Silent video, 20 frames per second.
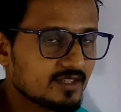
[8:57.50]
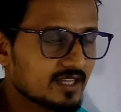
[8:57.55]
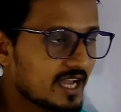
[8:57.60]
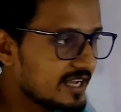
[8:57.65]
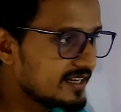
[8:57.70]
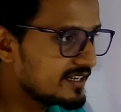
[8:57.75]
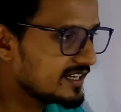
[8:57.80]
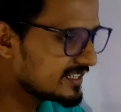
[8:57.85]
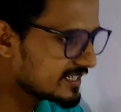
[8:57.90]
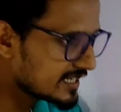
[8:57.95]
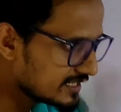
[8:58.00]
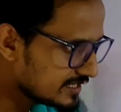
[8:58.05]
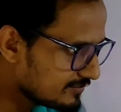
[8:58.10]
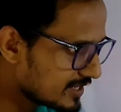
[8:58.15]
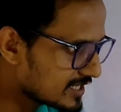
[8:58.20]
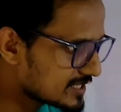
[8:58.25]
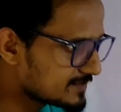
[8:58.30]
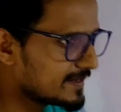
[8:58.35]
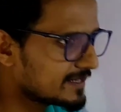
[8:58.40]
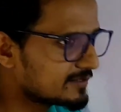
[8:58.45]
and it can
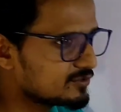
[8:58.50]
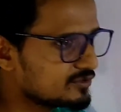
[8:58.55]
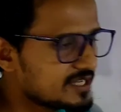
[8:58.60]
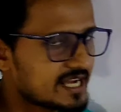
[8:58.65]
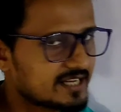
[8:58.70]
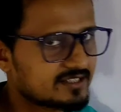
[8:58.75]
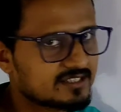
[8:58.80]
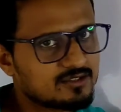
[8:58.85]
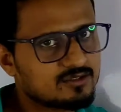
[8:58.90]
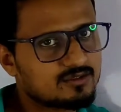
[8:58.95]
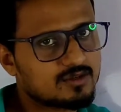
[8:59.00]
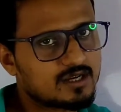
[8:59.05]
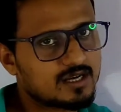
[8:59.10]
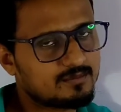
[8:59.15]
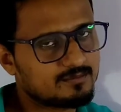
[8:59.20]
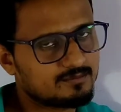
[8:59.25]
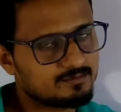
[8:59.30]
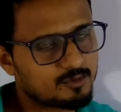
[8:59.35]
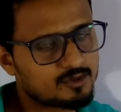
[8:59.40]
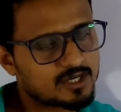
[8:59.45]
reverse back to reactant to
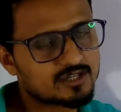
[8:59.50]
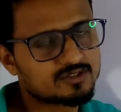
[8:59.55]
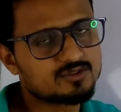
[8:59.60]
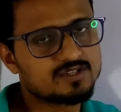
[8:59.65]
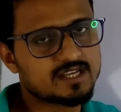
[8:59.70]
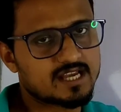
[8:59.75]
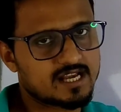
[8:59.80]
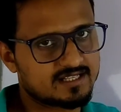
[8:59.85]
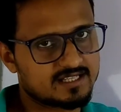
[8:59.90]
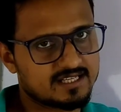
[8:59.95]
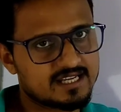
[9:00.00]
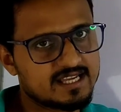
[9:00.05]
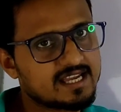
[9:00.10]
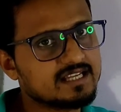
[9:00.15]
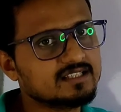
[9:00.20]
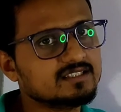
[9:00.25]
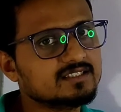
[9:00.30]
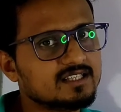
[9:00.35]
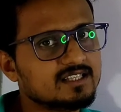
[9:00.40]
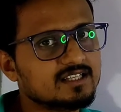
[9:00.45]
product to reactant
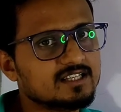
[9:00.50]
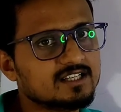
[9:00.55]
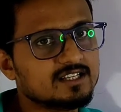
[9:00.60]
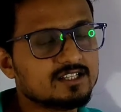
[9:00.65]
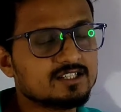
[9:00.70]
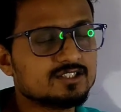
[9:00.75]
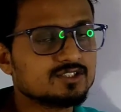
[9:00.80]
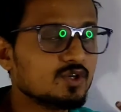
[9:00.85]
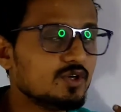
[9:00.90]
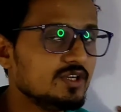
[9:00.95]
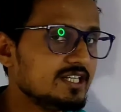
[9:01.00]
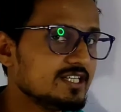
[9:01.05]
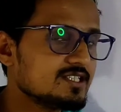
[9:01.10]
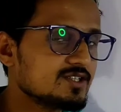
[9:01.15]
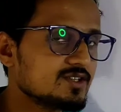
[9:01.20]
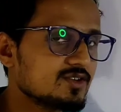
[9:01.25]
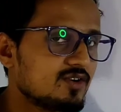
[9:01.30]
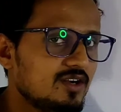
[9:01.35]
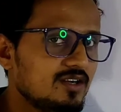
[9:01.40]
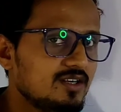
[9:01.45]
again, so it
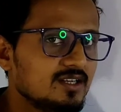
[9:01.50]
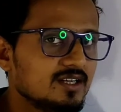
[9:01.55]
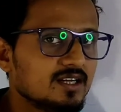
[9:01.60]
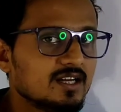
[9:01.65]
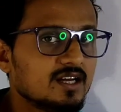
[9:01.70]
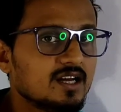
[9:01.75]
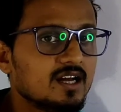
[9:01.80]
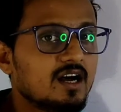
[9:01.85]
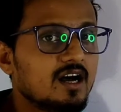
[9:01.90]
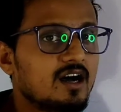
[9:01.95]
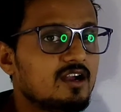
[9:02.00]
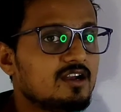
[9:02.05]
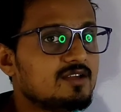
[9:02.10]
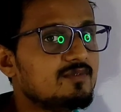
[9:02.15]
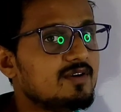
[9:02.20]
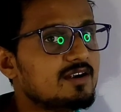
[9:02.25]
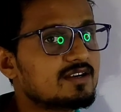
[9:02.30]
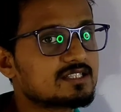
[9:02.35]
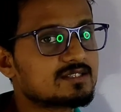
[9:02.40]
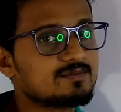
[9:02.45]
is called a
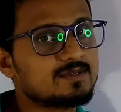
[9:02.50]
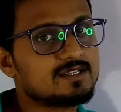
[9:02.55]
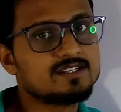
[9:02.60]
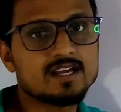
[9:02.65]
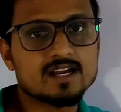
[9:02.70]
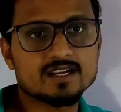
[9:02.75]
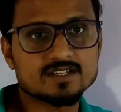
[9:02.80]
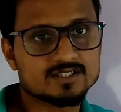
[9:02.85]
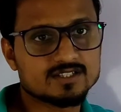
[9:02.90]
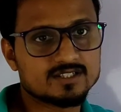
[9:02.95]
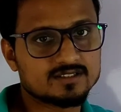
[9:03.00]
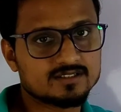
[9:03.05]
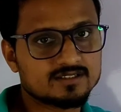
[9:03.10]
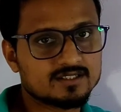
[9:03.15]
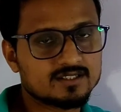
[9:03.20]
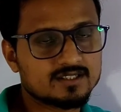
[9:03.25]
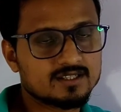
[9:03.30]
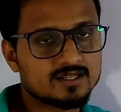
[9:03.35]
reversible reaction.